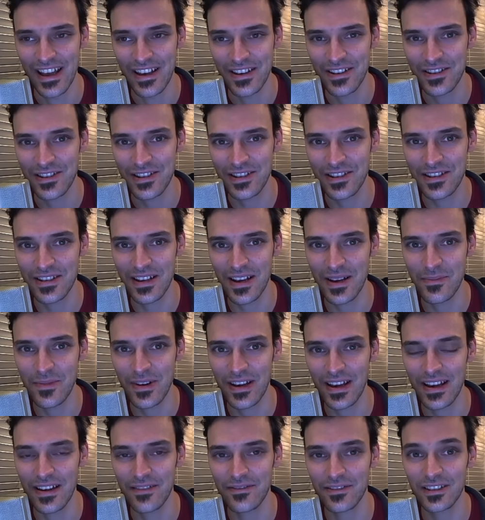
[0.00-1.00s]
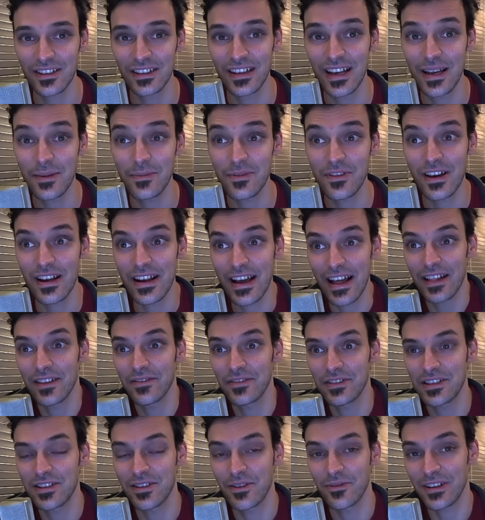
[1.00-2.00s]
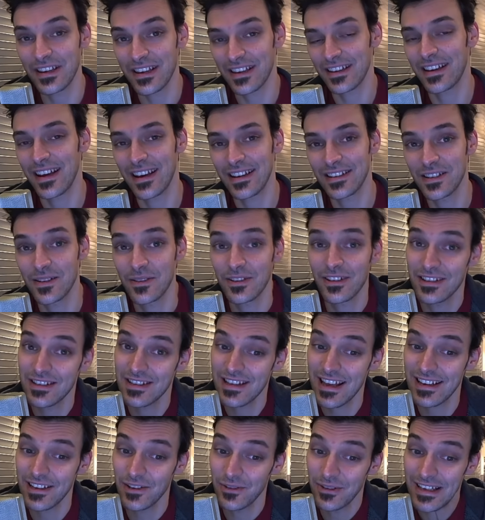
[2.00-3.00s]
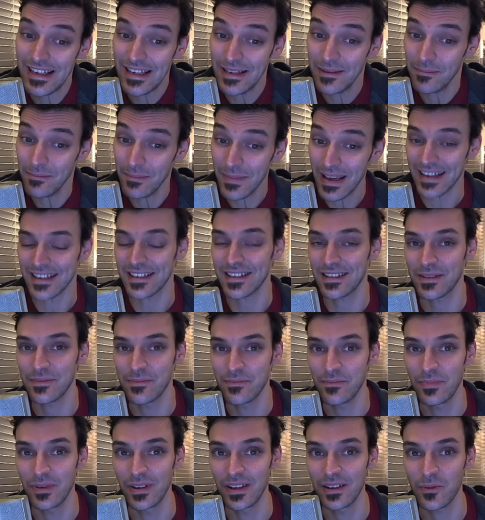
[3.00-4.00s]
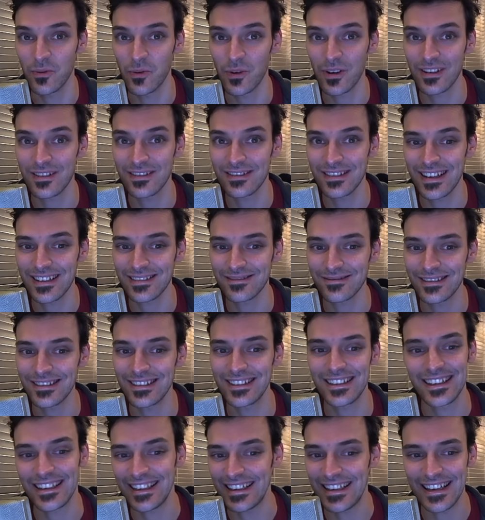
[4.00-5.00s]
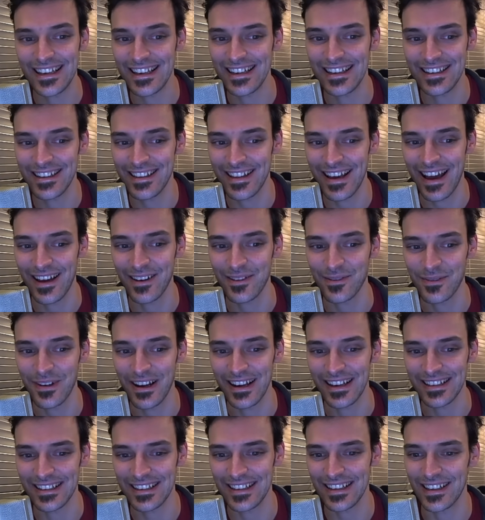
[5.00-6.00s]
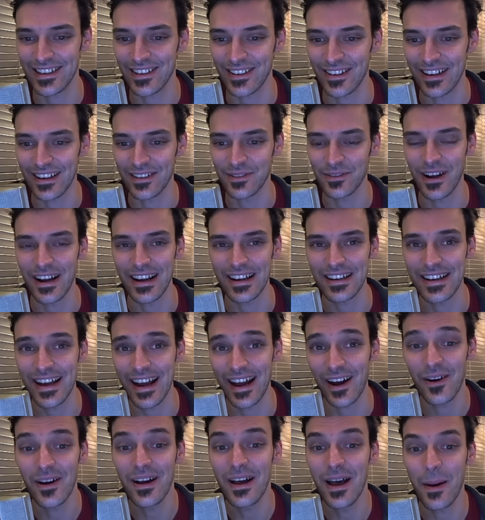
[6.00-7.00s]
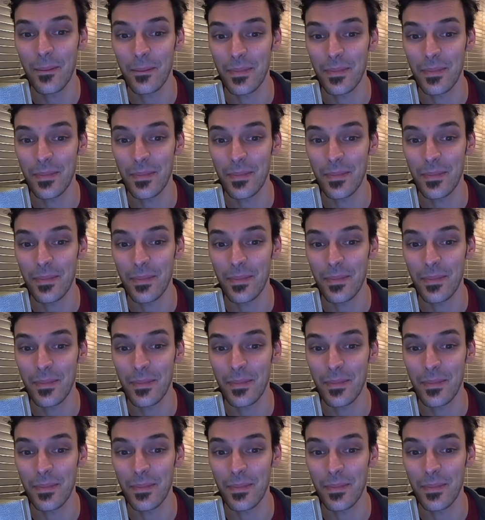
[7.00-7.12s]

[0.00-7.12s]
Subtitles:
Some have claimed that elephants don't get cancer because they don't eat meat, but we're not really going to get into that right here and right now.